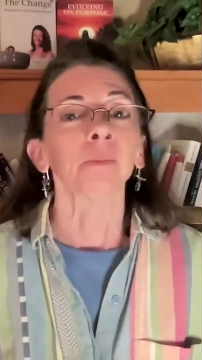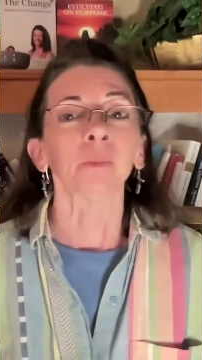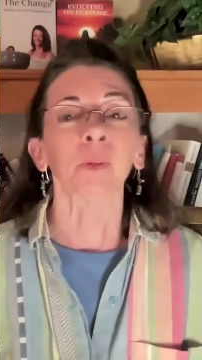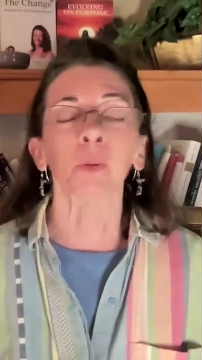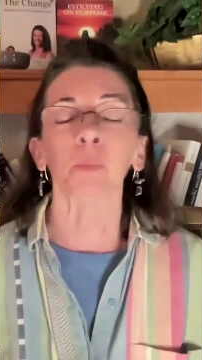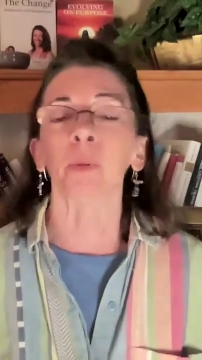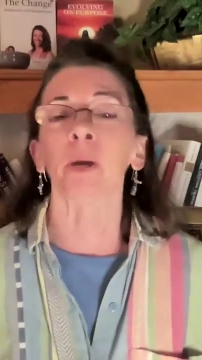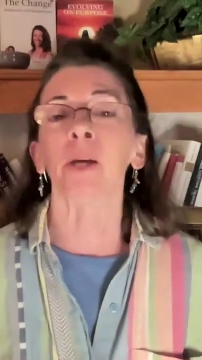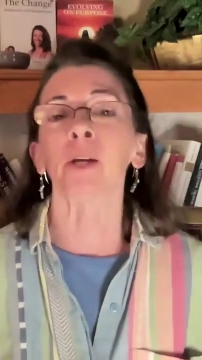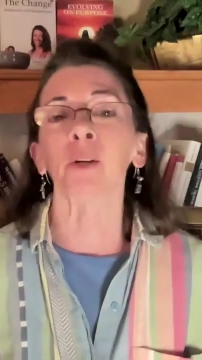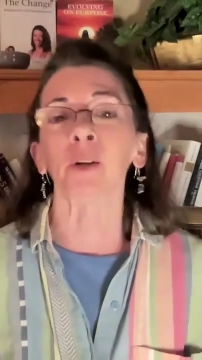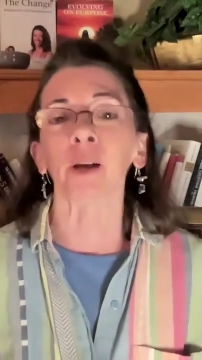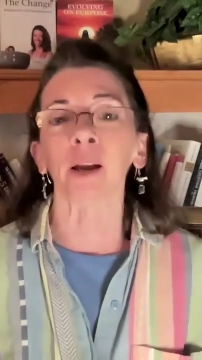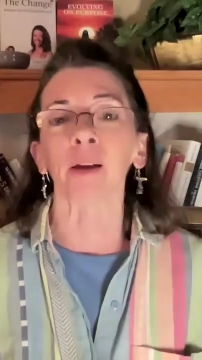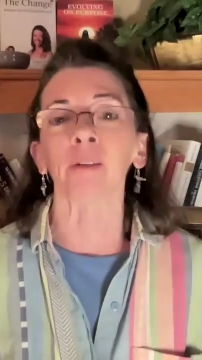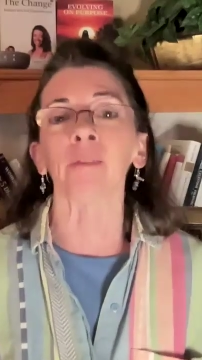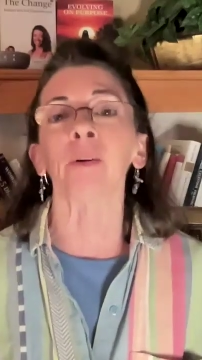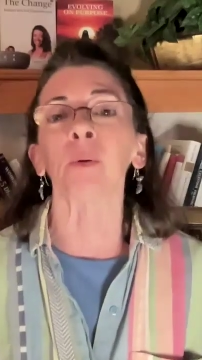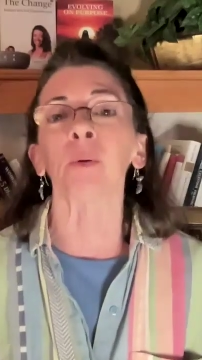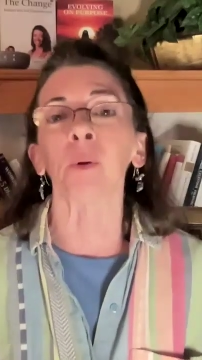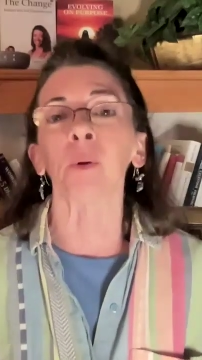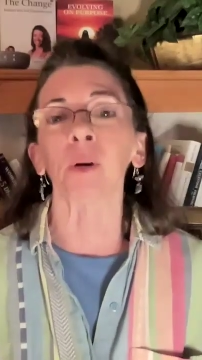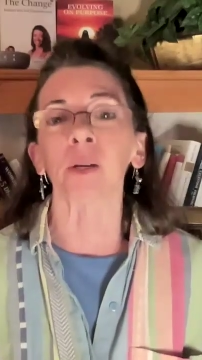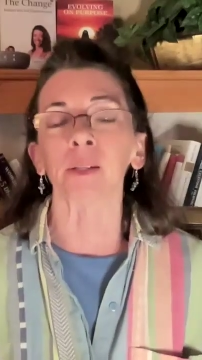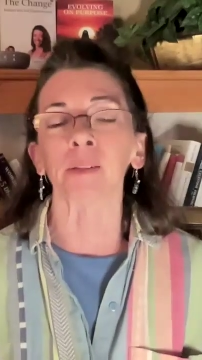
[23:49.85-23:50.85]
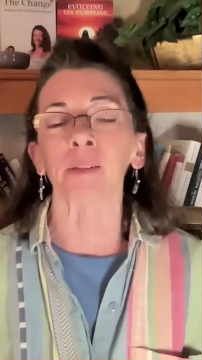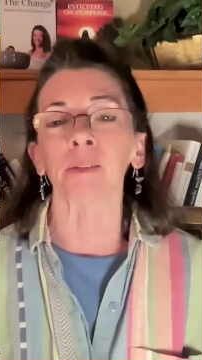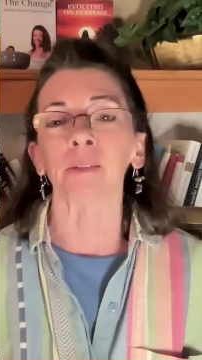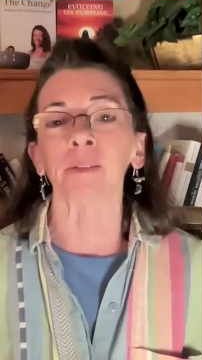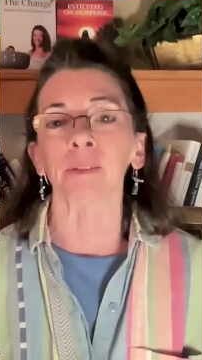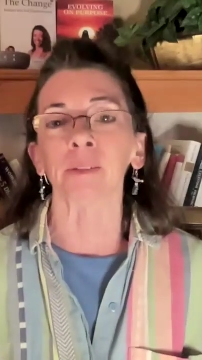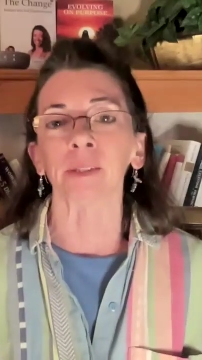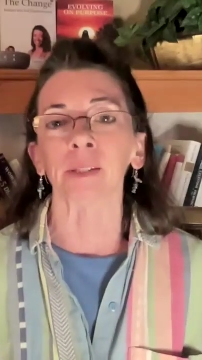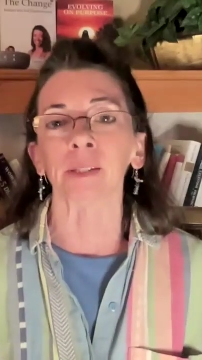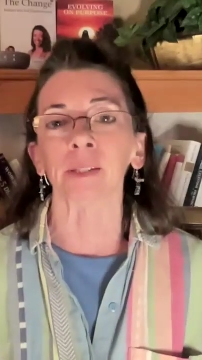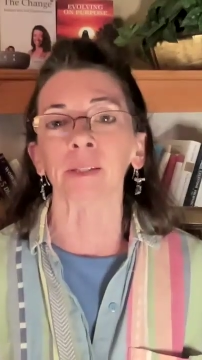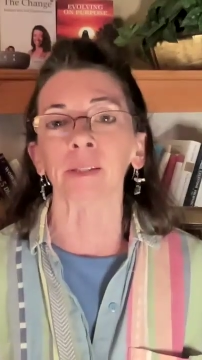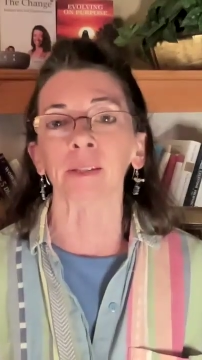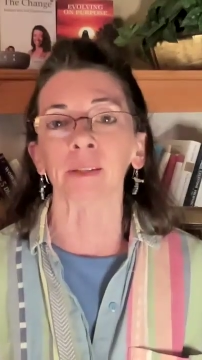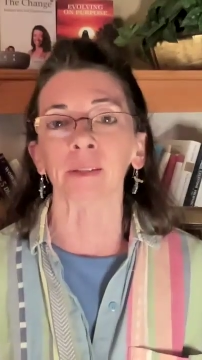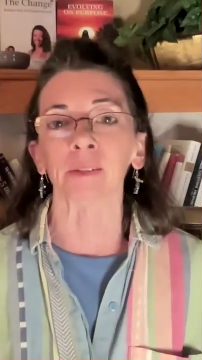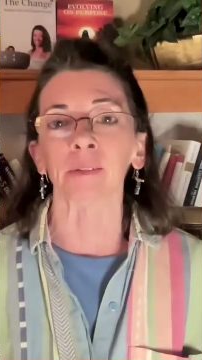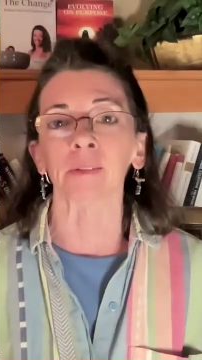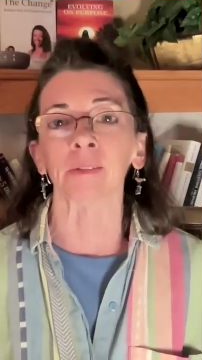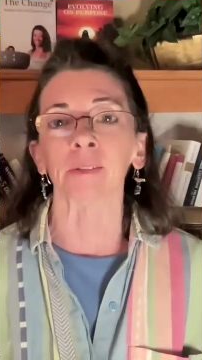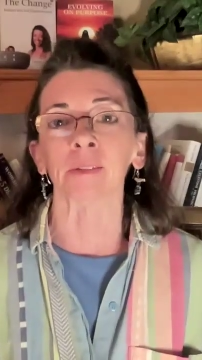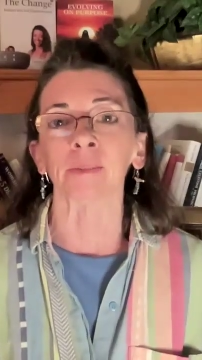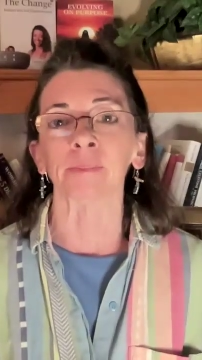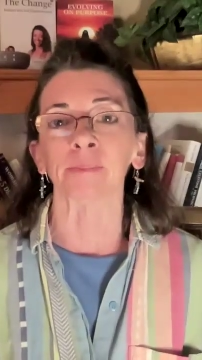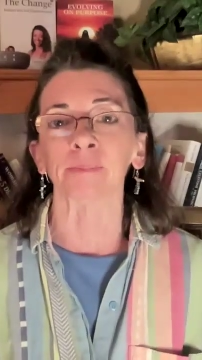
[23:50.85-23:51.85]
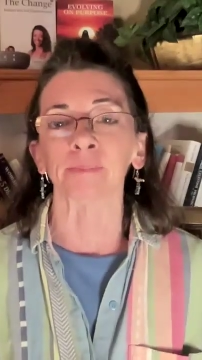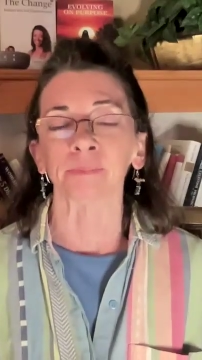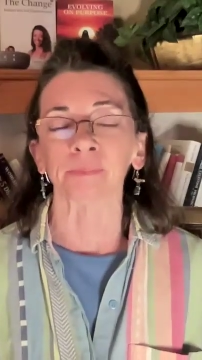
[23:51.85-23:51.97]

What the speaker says: the better everyone is.